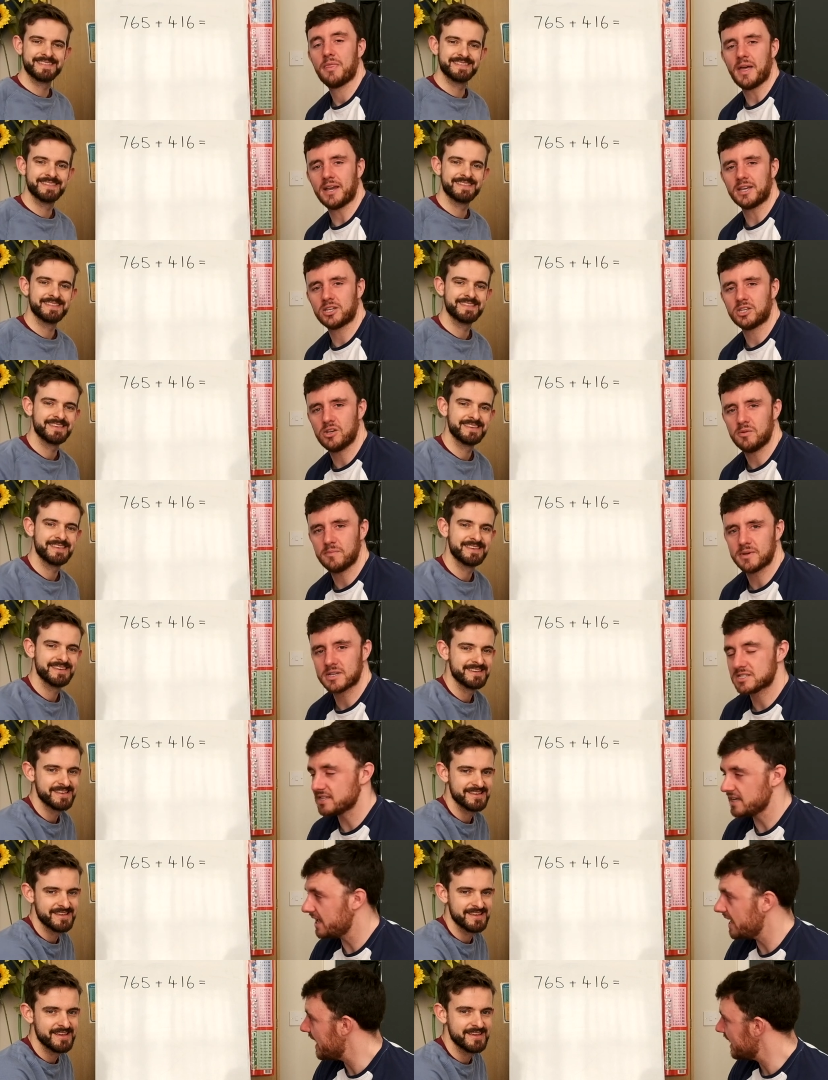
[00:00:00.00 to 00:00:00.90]
Speaker 1: Thank you,
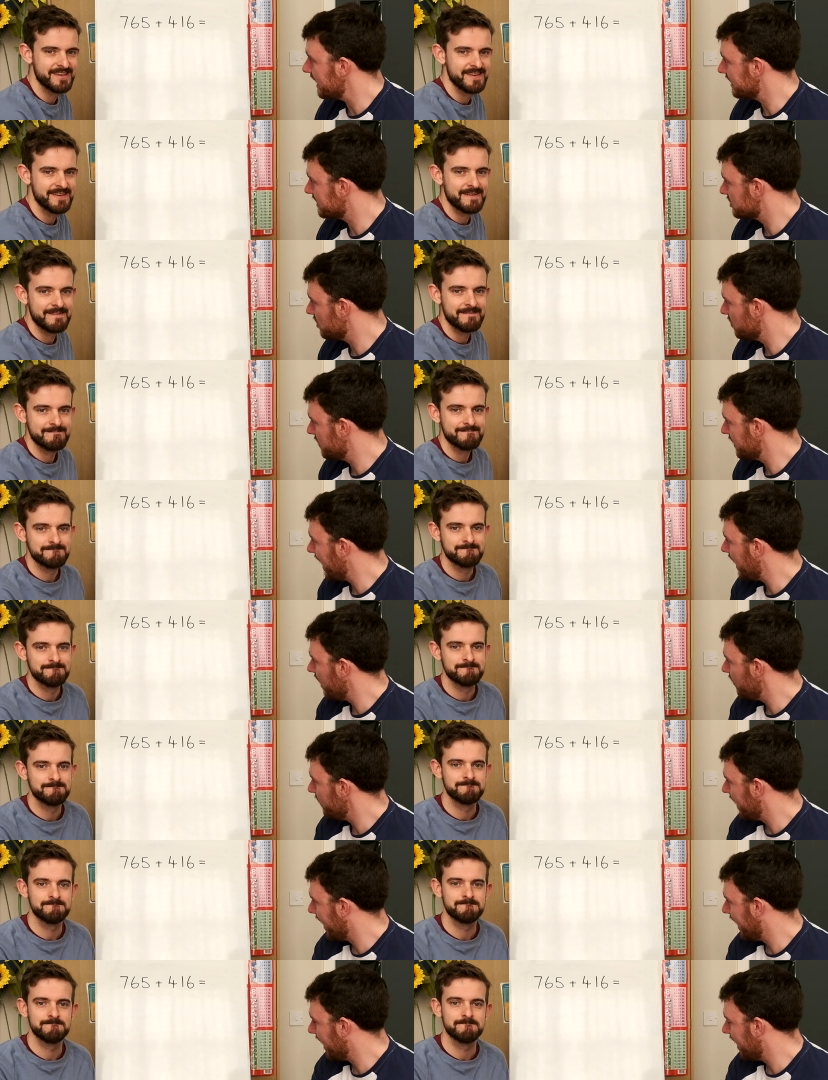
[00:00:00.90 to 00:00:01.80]
Mr. A. So now
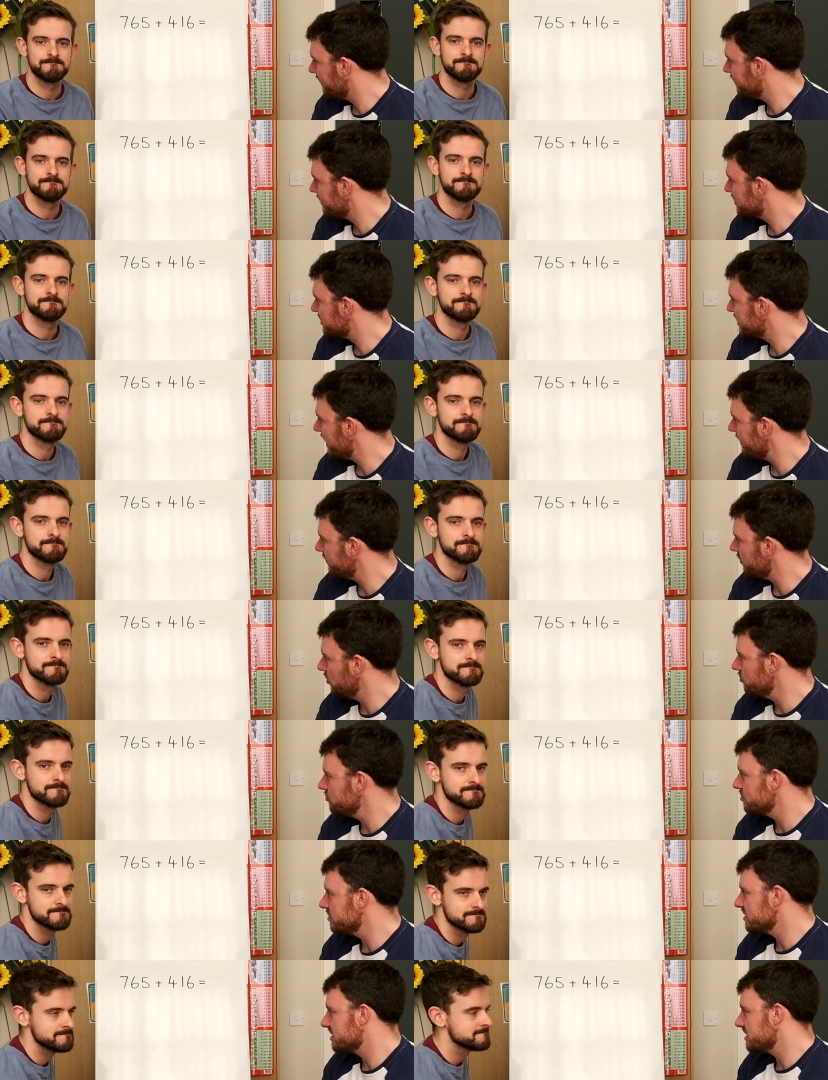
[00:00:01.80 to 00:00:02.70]
we have
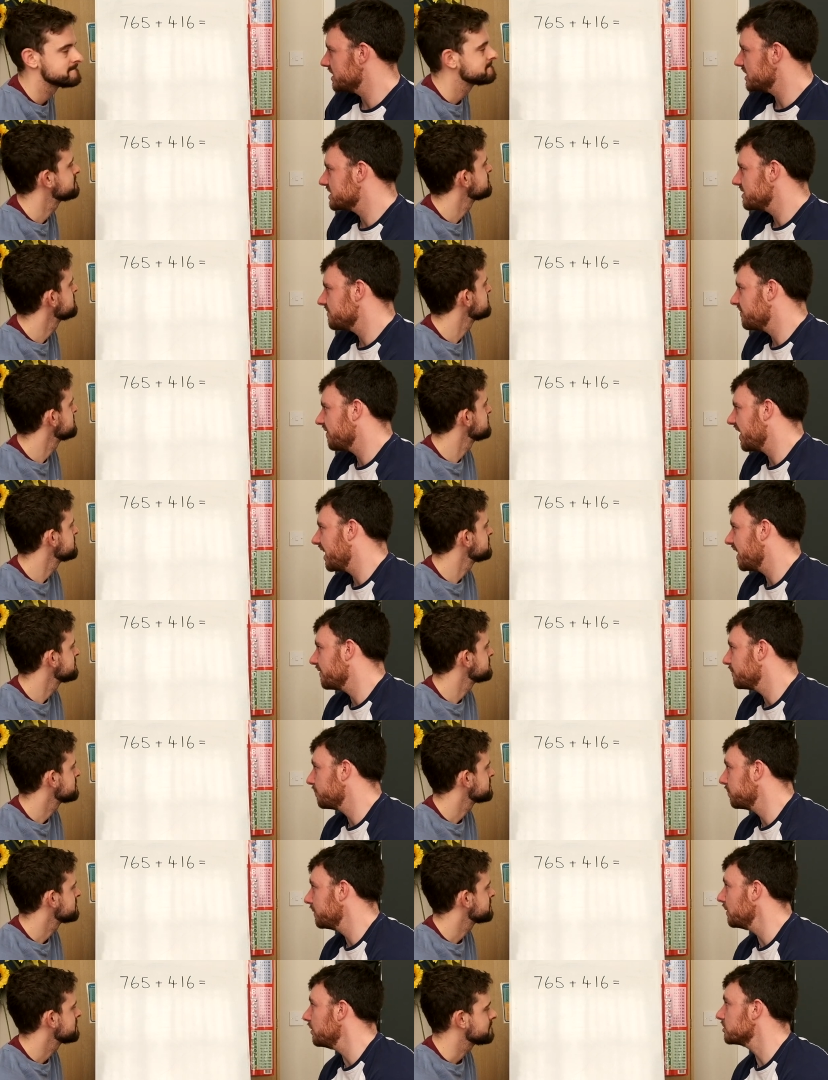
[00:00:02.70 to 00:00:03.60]

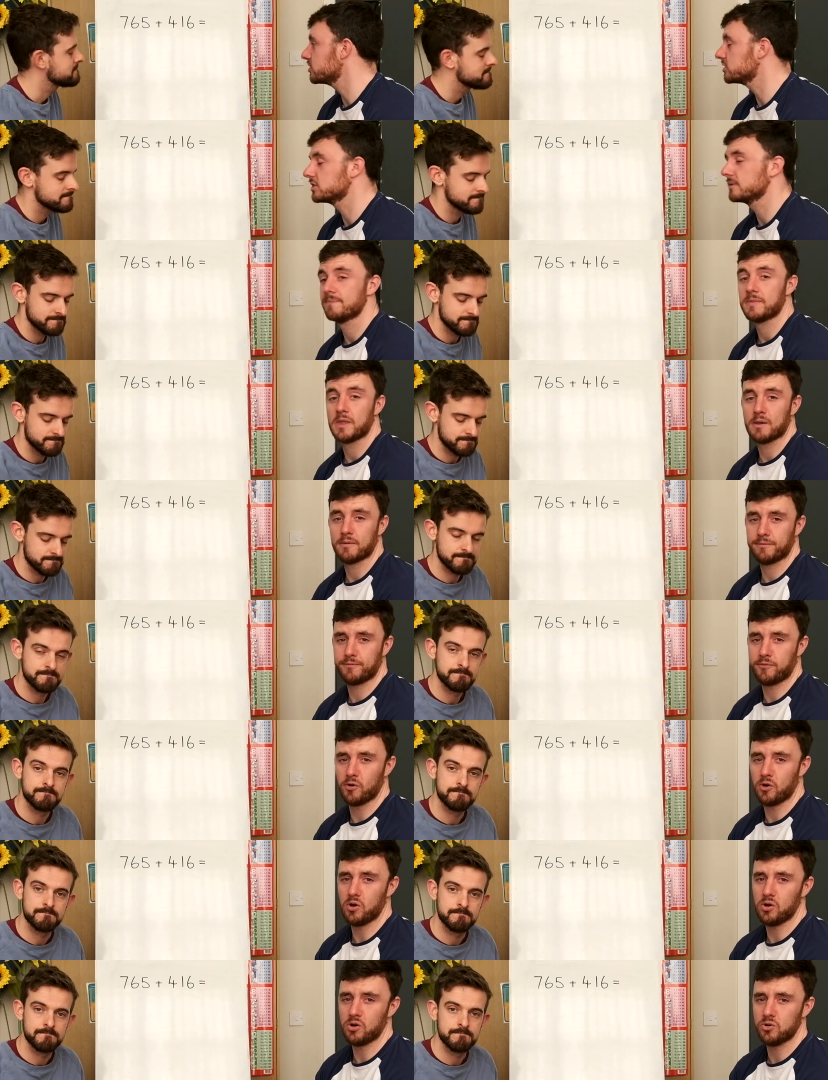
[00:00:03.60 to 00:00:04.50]
765 plus
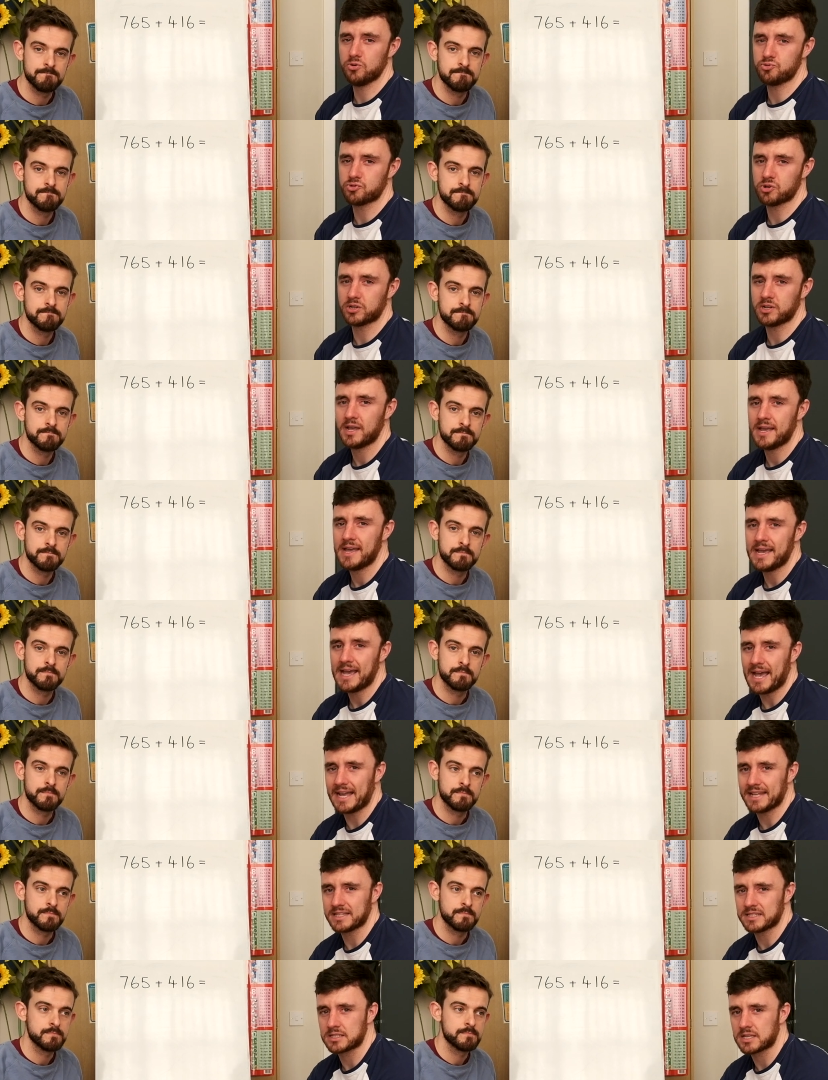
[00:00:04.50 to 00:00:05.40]

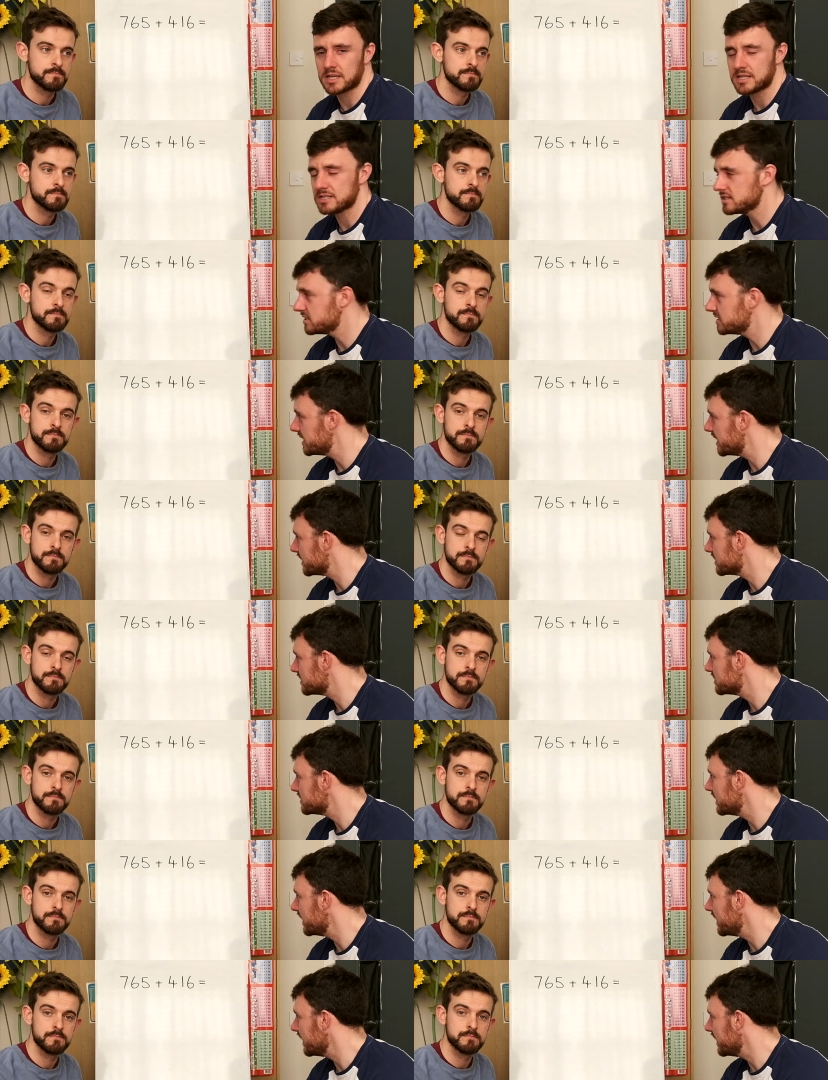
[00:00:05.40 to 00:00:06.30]

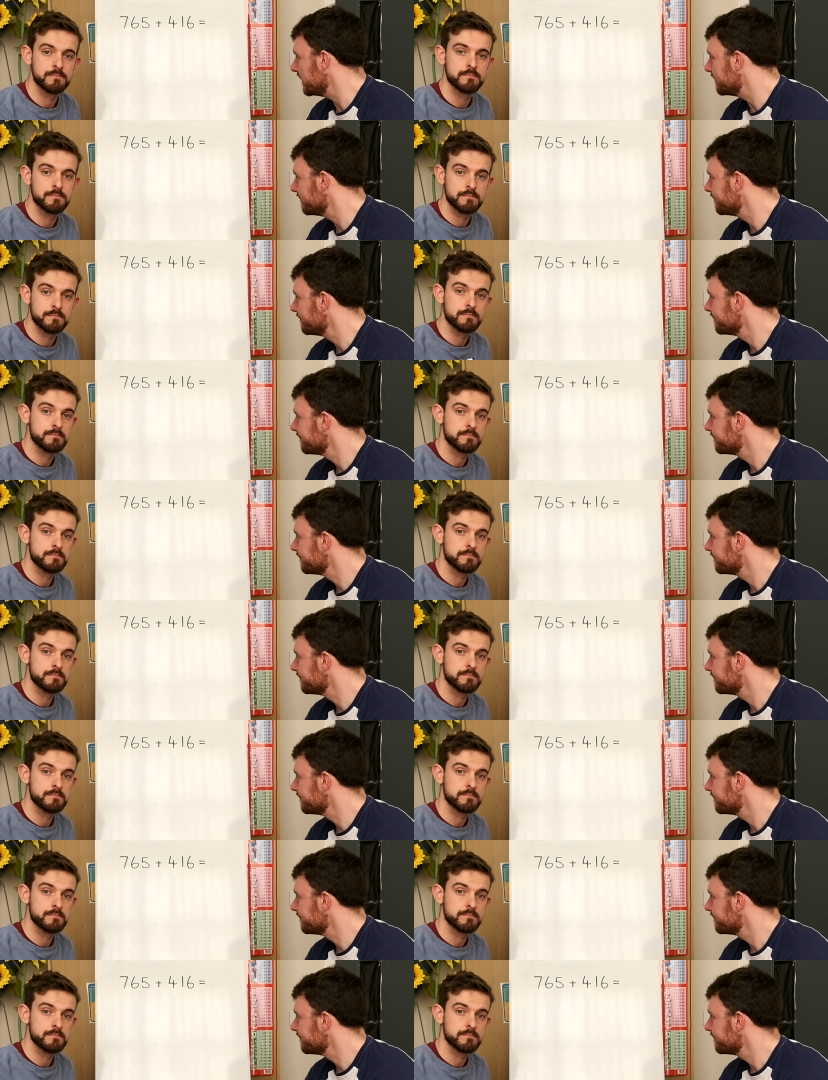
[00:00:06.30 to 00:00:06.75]
416.